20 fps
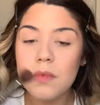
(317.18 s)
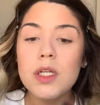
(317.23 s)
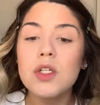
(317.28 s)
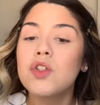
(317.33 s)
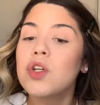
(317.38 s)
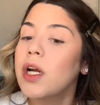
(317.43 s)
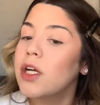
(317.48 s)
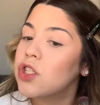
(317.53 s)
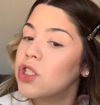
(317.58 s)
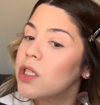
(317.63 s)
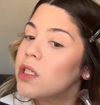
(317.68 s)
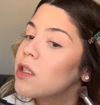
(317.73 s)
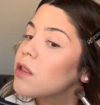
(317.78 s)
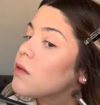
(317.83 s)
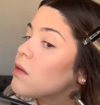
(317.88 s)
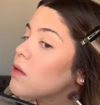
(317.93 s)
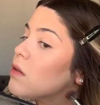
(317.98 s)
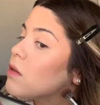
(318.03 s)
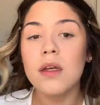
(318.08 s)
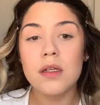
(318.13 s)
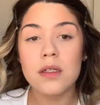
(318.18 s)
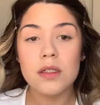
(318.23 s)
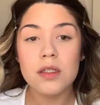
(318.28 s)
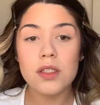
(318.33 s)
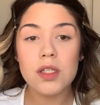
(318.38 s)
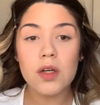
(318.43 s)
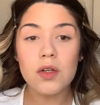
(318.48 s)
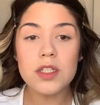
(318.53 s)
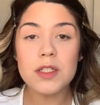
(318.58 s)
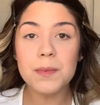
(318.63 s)
Tragic.
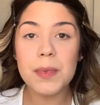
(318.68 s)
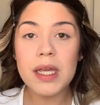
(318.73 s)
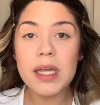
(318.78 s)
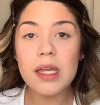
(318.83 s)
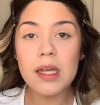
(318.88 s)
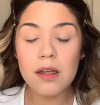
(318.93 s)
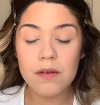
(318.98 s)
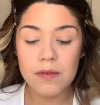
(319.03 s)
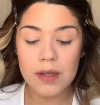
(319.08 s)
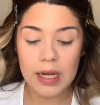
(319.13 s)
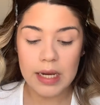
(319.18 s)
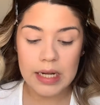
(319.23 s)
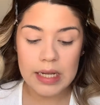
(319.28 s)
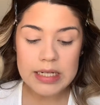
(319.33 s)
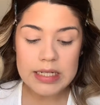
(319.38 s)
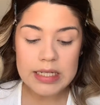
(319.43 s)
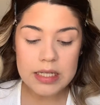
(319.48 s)
So speaking of gaining